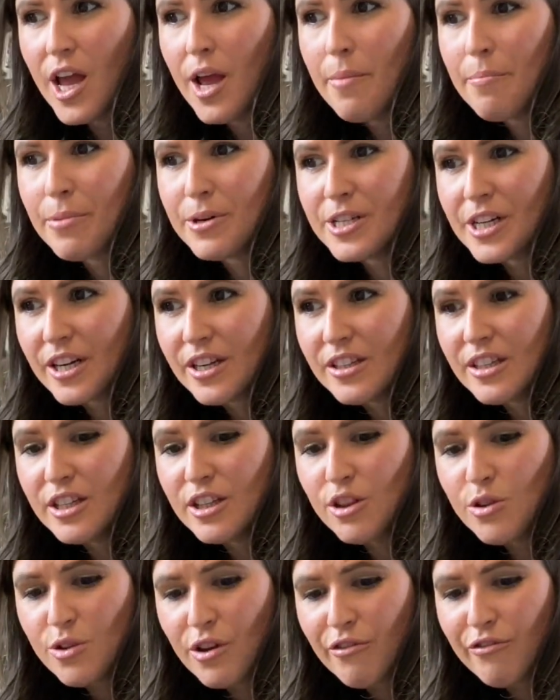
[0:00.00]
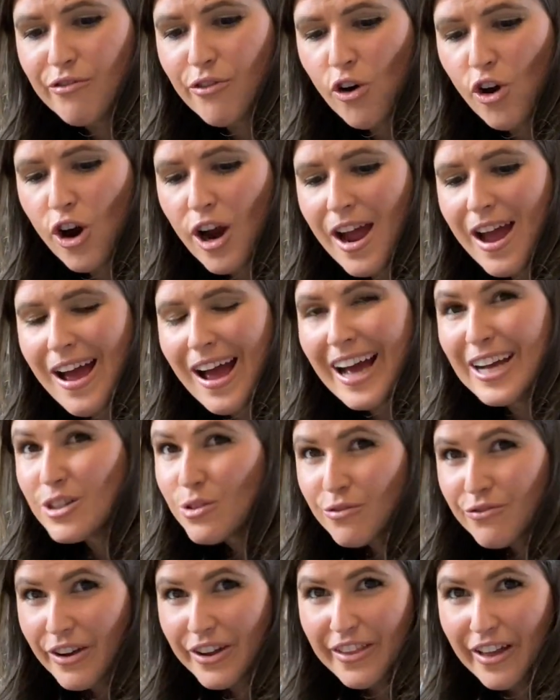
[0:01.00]
particularly looking for, I
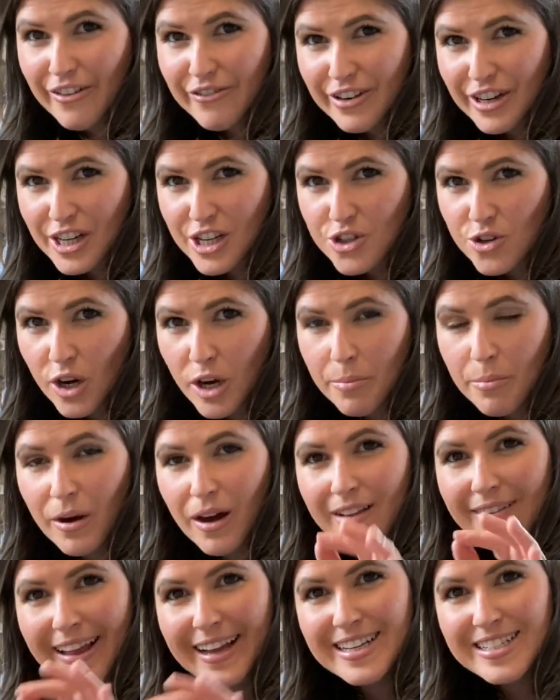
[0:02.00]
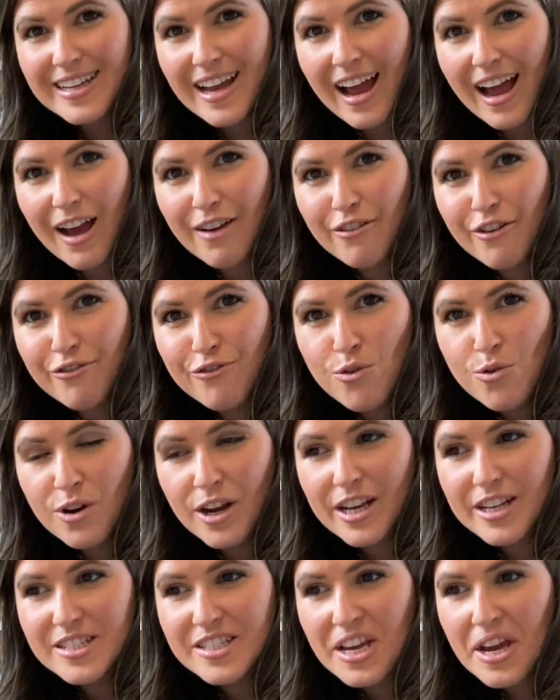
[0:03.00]
don't find that very enjoyable. I like to have a
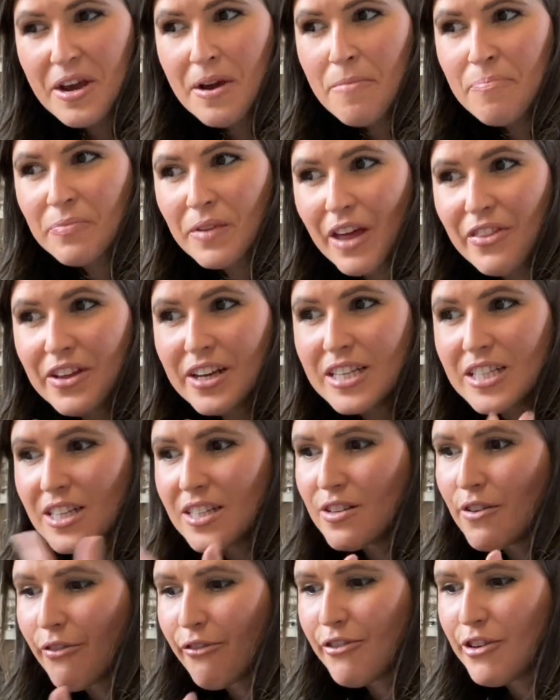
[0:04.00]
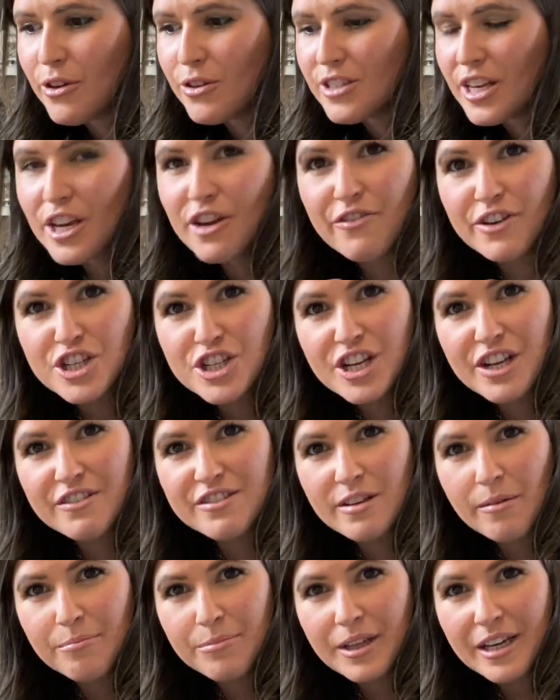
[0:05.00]
focus. I think it's because it feels like you've achieved
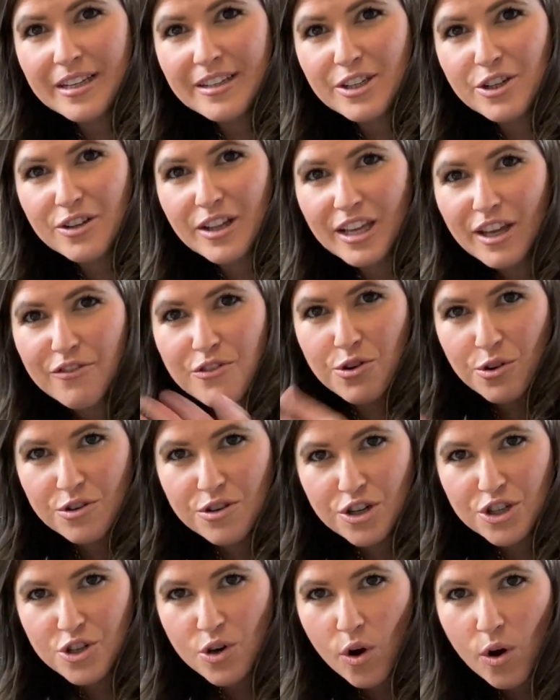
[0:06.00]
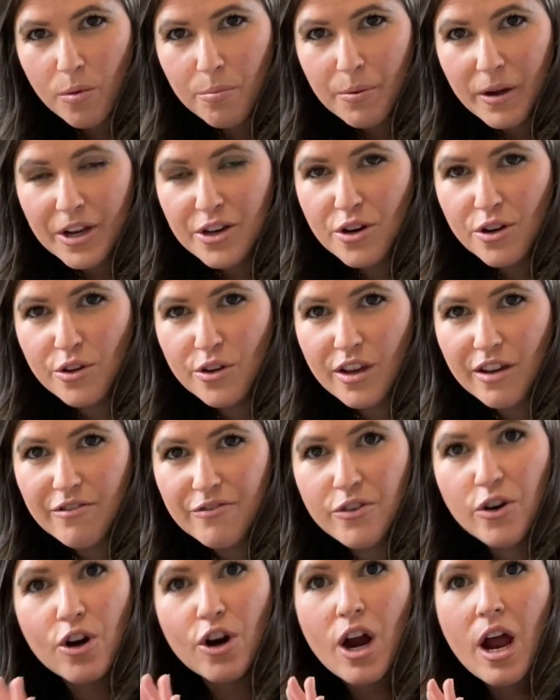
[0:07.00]
something. You know, like if you go into a shop and you're looking
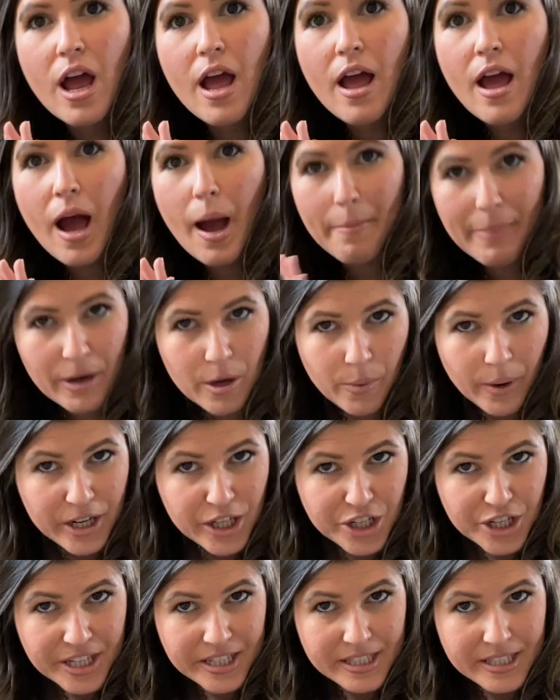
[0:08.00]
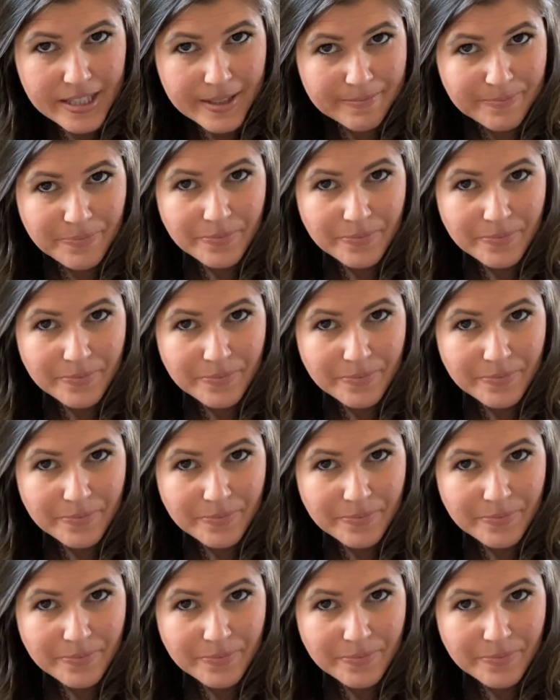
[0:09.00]
for a pair of white jeans,